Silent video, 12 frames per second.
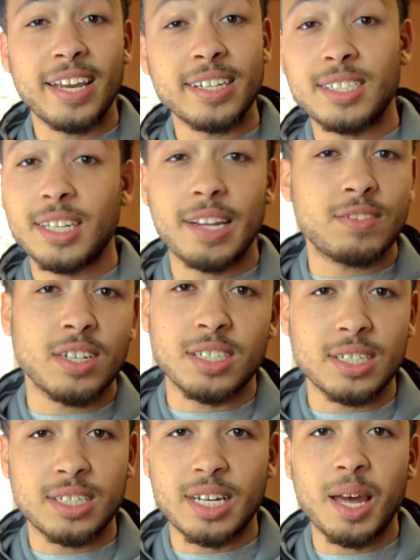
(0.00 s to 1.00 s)
It saves
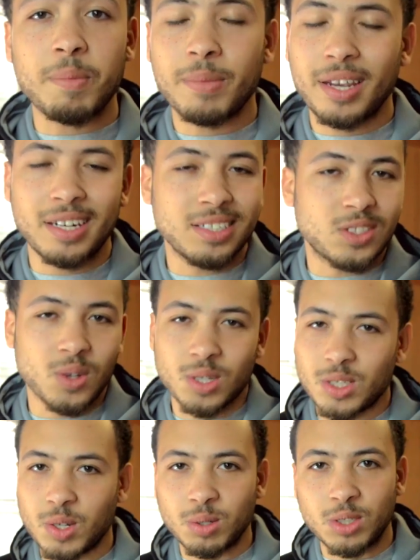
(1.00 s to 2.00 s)
us a step, and it's
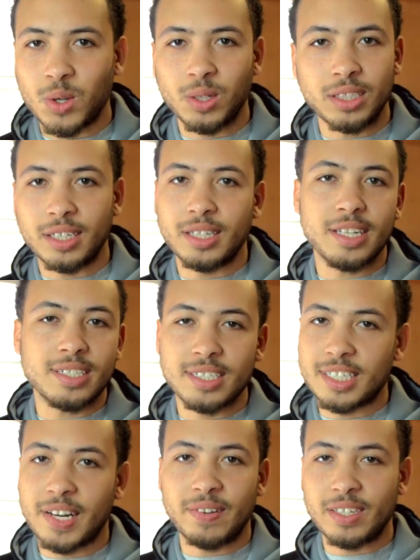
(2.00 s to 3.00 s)
also totally
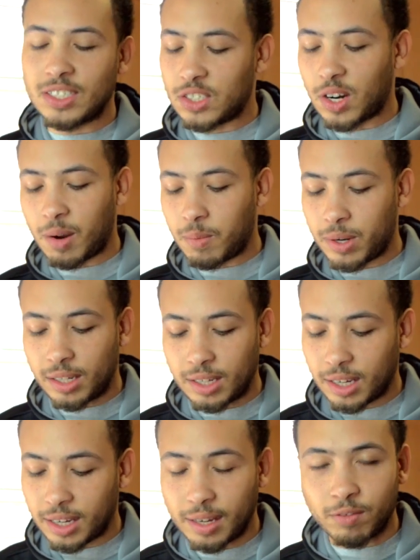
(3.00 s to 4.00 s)
unnecessary to start with
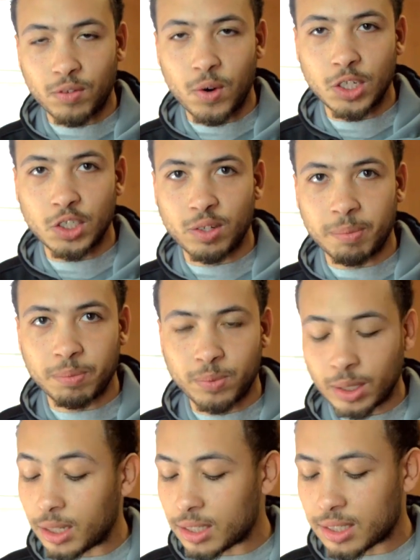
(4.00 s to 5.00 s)
uh, raw shrimp
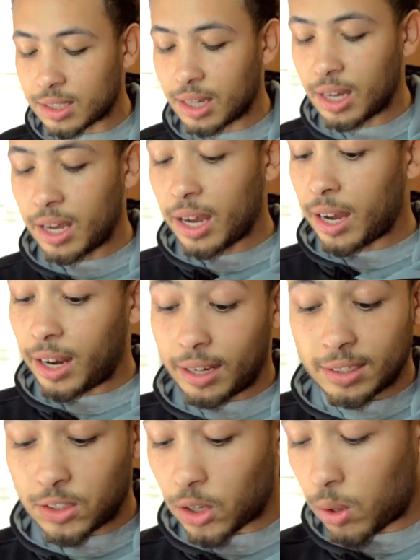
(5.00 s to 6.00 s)
with this.
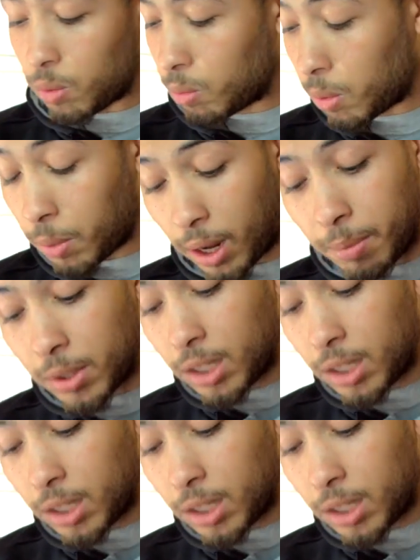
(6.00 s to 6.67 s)
So what I'm